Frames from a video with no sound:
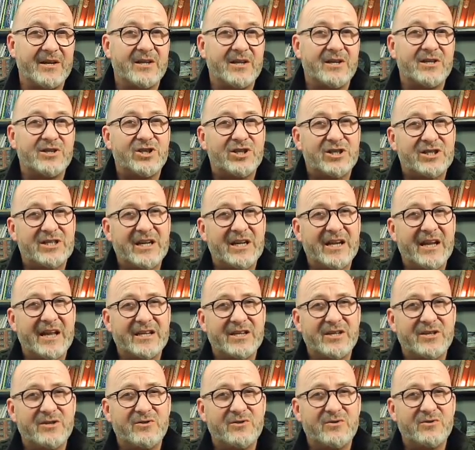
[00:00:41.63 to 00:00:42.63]
just to
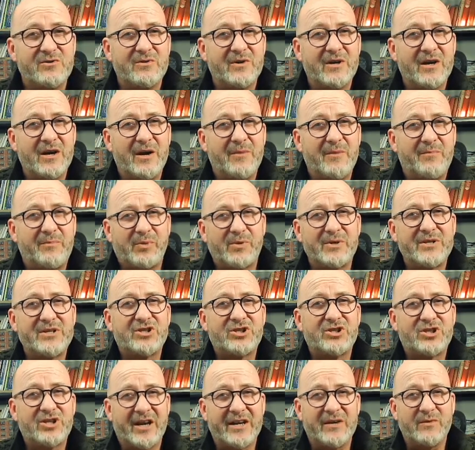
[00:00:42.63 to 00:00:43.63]
let you
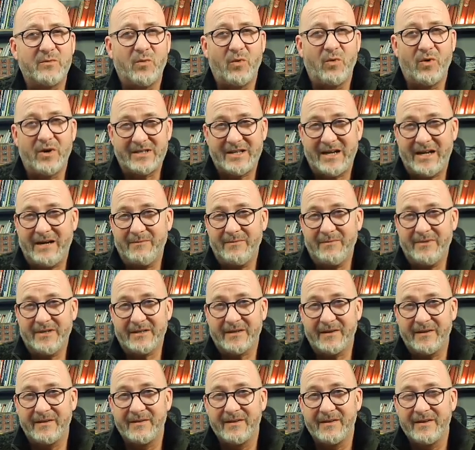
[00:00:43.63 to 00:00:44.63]
appreciate what is
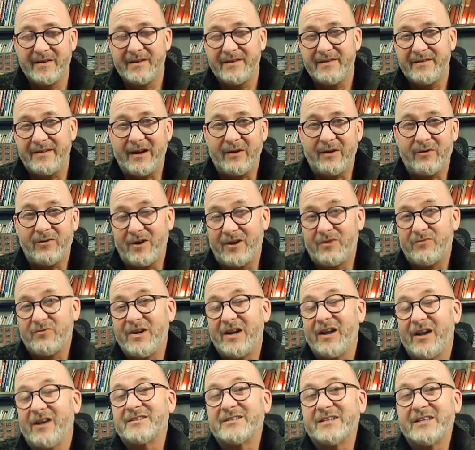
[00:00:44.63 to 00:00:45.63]
happening. Now, I
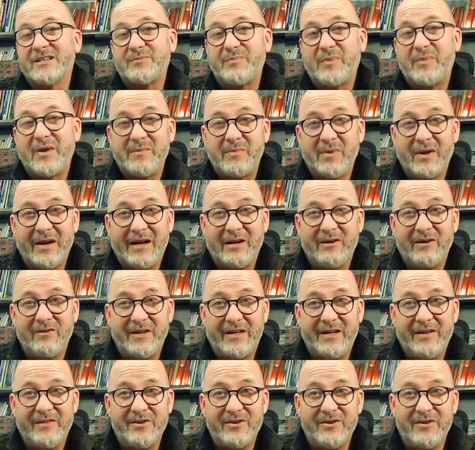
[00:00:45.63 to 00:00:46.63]
realise there's people out
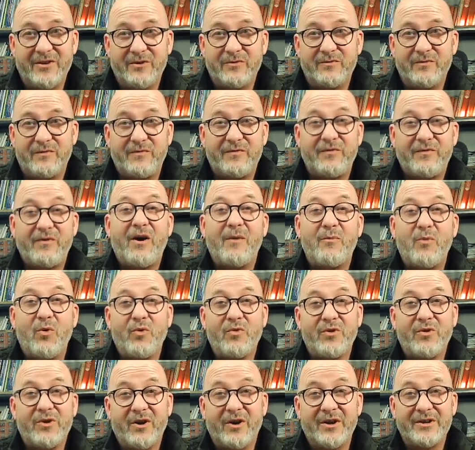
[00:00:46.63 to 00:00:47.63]
there that know far
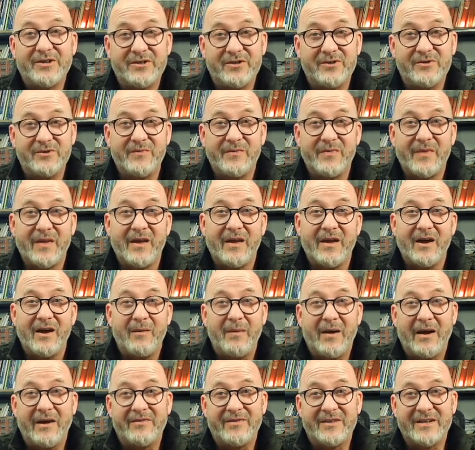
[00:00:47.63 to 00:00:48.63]
more than I do
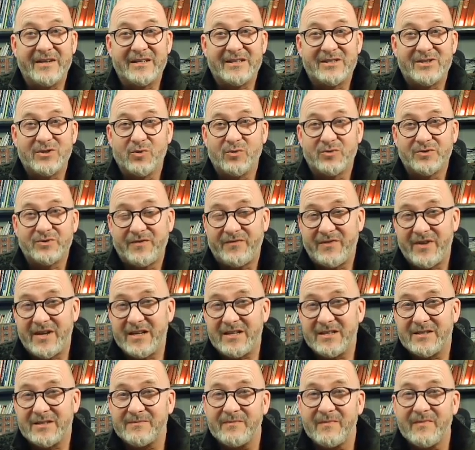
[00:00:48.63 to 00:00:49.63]
about these sorts of
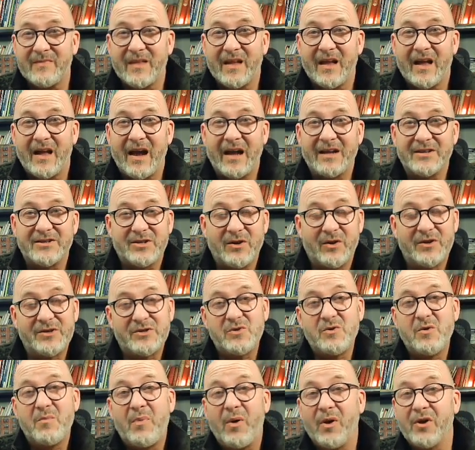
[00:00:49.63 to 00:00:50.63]
things, and so I
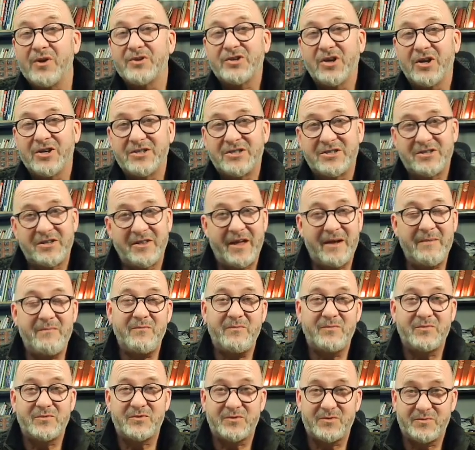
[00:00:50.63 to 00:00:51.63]
do apologise to
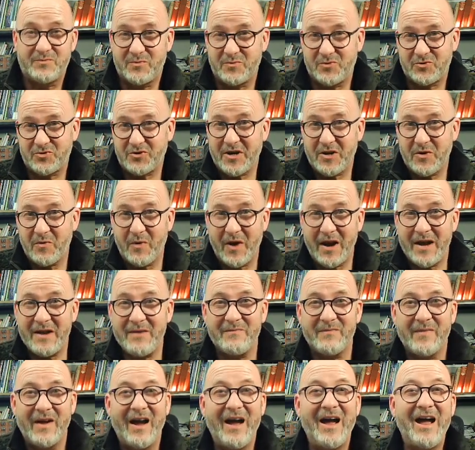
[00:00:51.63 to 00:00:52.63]
them straight away,
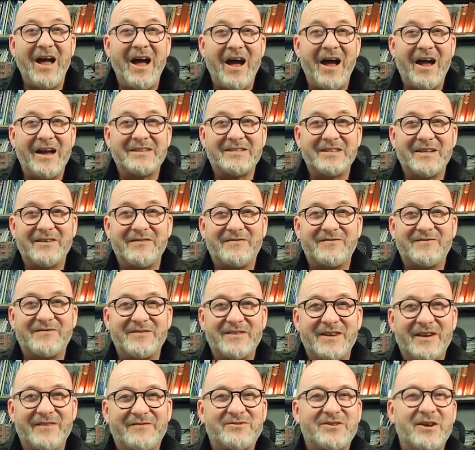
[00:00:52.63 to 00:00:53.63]
as
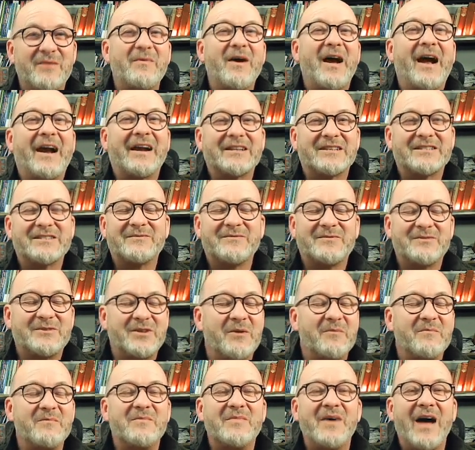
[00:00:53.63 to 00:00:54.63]
if
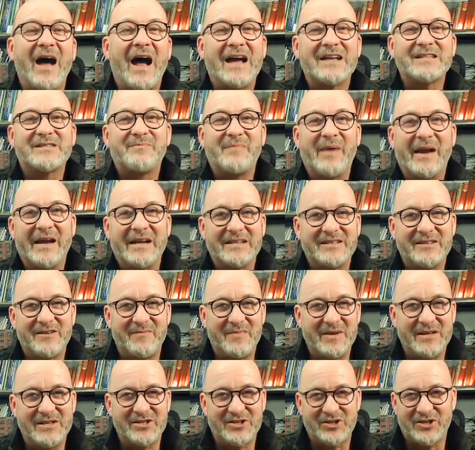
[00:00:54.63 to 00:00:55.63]
some aspects have
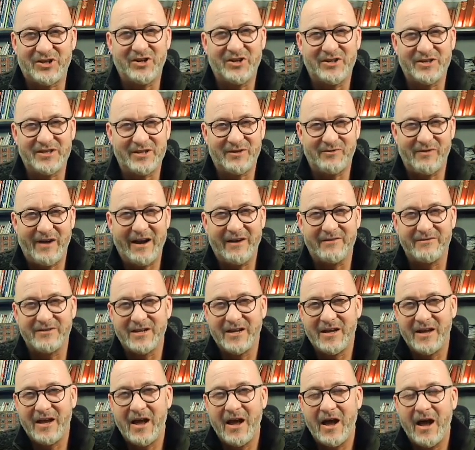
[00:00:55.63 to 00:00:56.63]
been skirted around.
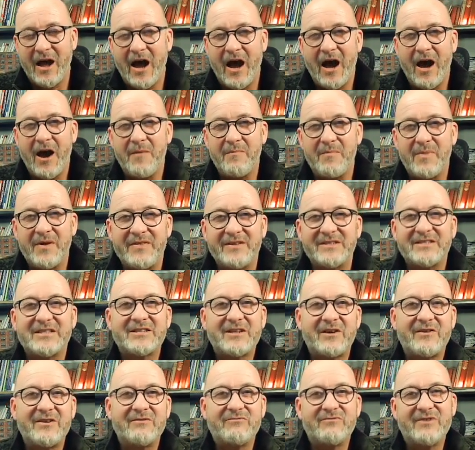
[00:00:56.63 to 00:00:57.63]
But this
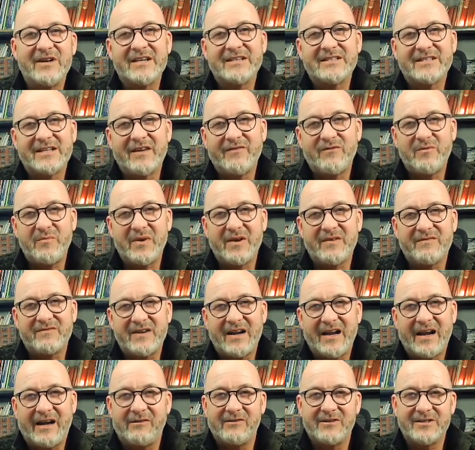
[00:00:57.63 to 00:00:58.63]
is only really to give a bit of
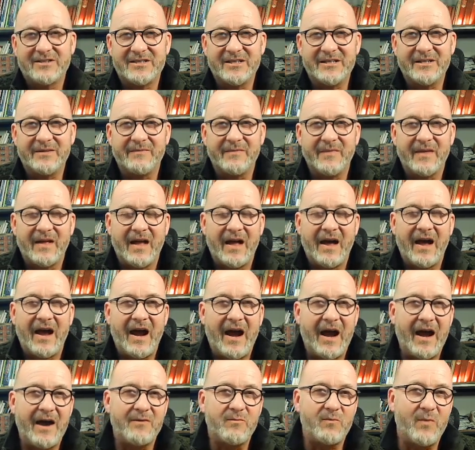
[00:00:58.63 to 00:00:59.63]
clarity.
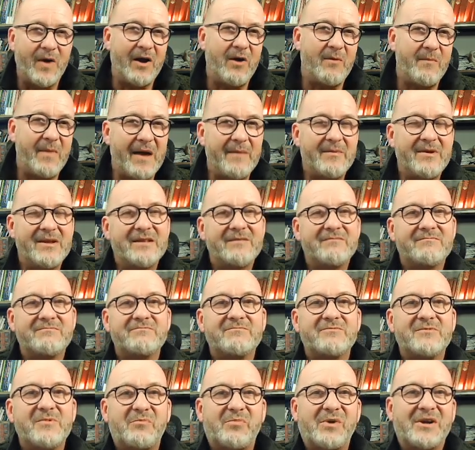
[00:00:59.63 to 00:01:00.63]
And well, maybe
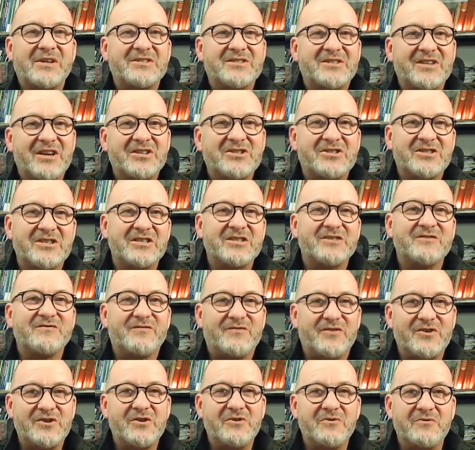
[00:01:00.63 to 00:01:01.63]
the presentation isn't
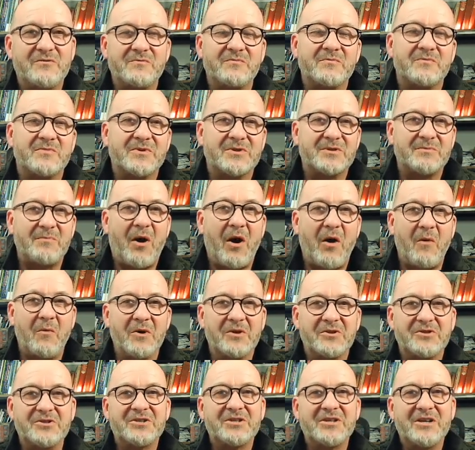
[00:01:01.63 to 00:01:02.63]
for you smart
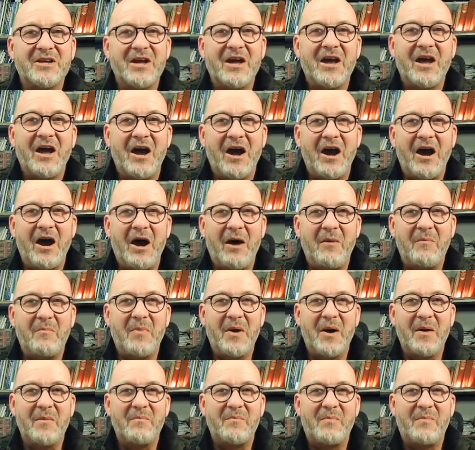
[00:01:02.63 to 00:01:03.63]
ones, but